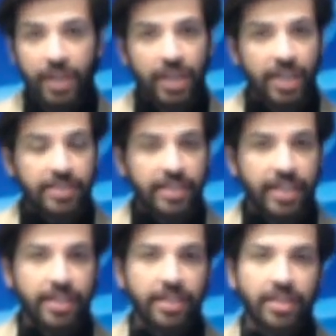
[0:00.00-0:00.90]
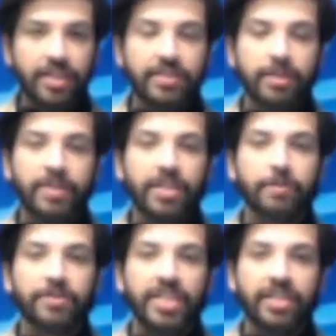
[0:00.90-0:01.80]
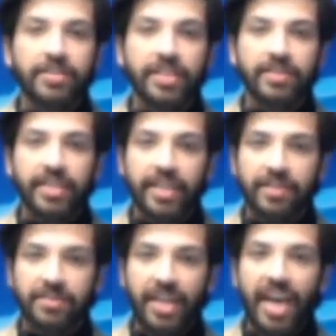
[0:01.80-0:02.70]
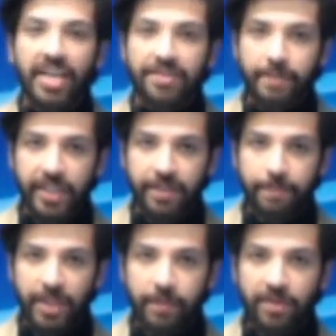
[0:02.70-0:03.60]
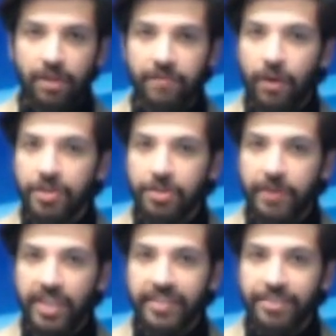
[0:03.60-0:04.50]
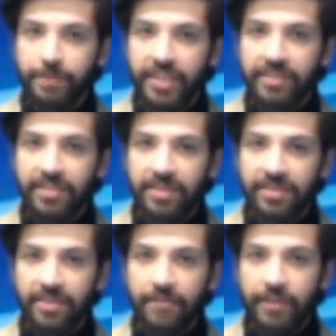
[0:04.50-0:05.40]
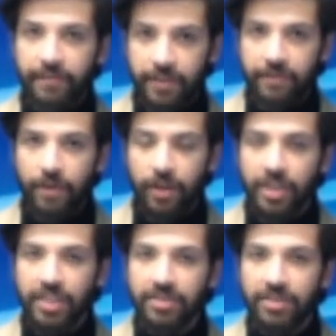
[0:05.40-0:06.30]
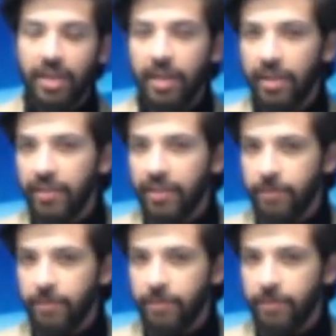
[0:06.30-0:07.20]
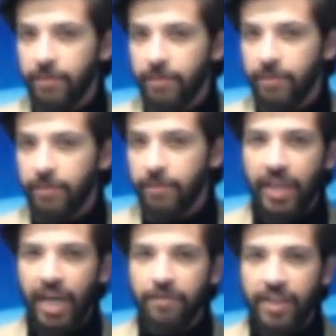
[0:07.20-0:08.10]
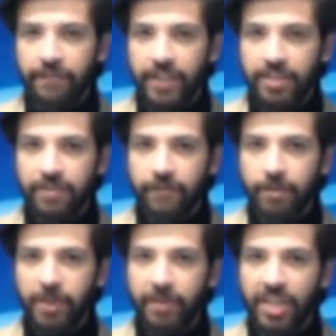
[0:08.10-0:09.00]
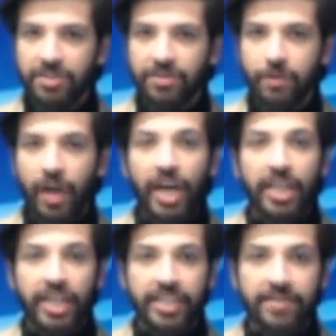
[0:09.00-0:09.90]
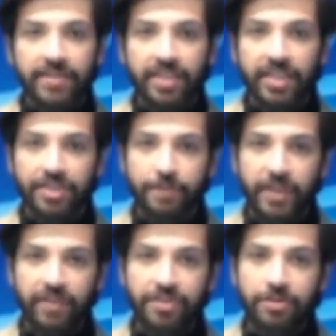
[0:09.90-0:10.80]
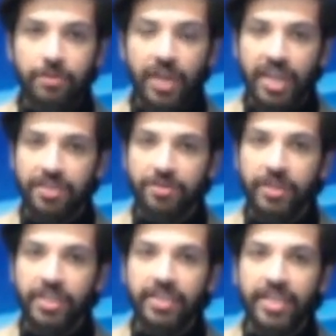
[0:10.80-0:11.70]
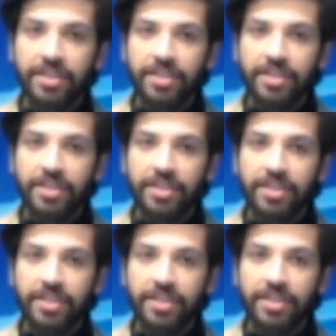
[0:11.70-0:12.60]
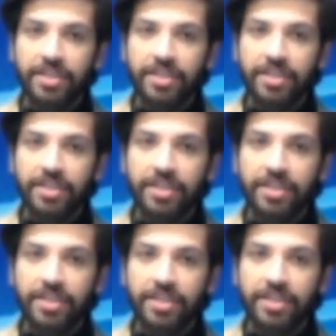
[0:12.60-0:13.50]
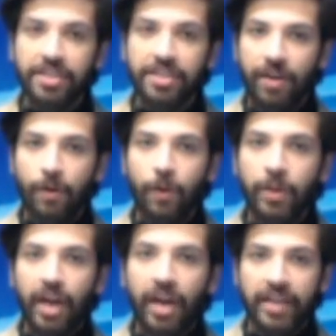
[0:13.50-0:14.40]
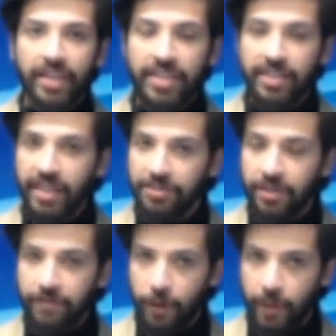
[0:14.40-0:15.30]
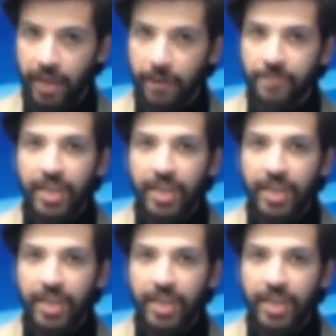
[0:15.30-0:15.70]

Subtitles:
He said India is committing brutalities against 8 million people of occupied Kashmir since 5th of August. The minister said all-out efforts will be made to highlight the Kashmir issue at United Nations Security Council and at all higher international fora.